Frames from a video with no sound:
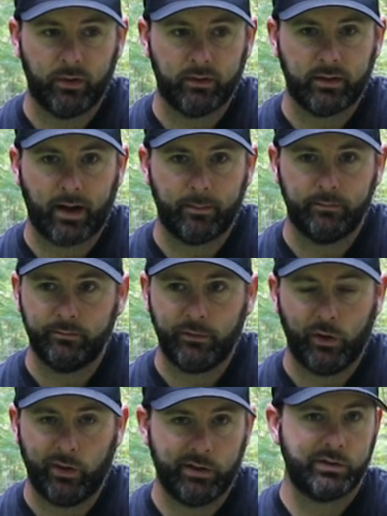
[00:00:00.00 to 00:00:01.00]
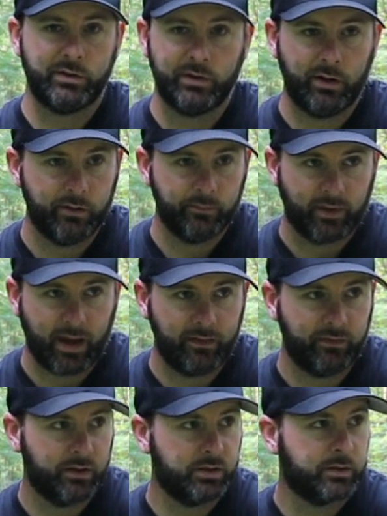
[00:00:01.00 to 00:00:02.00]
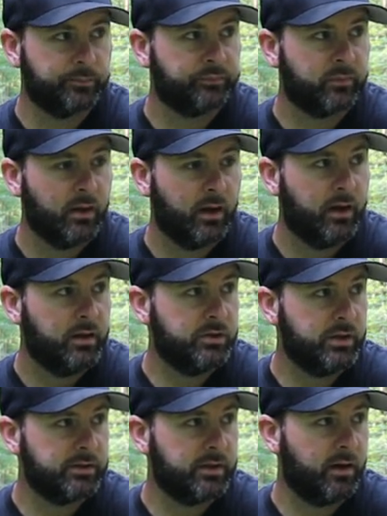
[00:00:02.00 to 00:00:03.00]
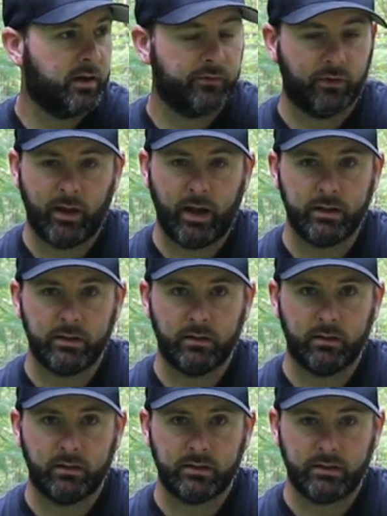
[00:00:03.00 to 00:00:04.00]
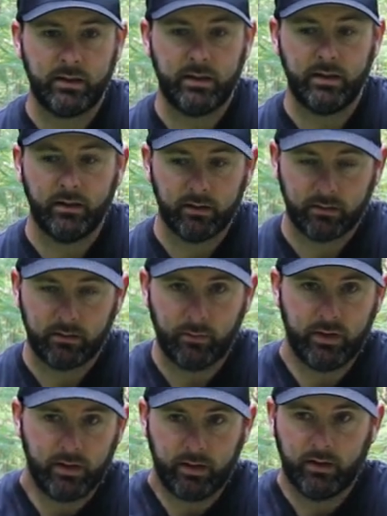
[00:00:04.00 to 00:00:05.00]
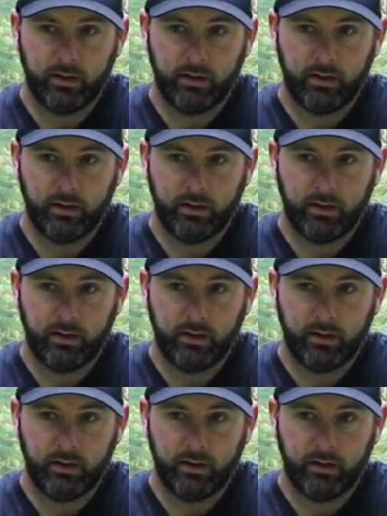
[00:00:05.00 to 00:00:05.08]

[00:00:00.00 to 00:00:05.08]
on the top, you know, inch or so, half inch, just enough for that seed to be,